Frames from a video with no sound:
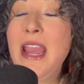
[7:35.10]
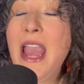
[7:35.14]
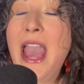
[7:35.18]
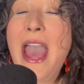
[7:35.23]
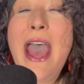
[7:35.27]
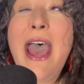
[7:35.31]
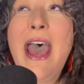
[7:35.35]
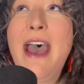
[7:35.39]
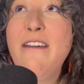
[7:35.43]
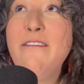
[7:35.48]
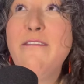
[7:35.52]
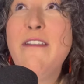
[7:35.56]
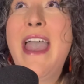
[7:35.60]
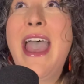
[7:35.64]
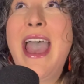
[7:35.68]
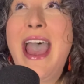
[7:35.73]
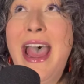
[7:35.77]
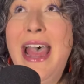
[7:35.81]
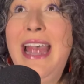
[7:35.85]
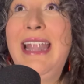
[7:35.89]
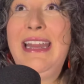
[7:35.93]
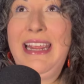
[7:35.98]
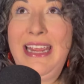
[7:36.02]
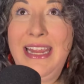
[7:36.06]
have
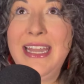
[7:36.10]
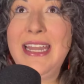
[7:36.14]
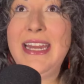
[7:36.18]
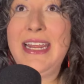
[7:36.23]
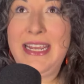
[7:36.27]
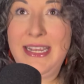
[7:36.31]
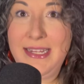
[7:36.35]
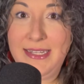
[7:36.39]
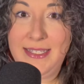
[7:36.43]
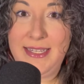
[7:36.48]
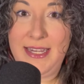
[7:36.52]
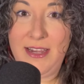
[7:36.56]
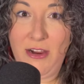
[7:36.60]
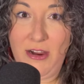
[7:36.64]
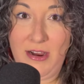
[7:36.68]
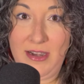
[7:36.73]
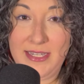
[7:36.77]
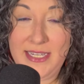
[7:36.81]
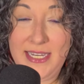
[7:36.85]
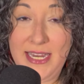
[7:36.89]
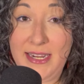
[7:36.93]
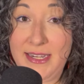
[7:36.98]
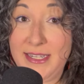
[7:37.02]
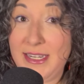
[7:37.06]
had it easy
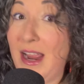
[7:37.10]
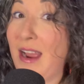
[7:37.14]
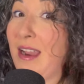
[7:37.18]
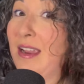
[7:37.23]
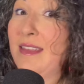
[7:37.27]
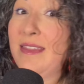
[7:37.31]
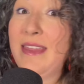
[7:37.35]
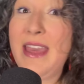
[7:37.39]
on TikTok.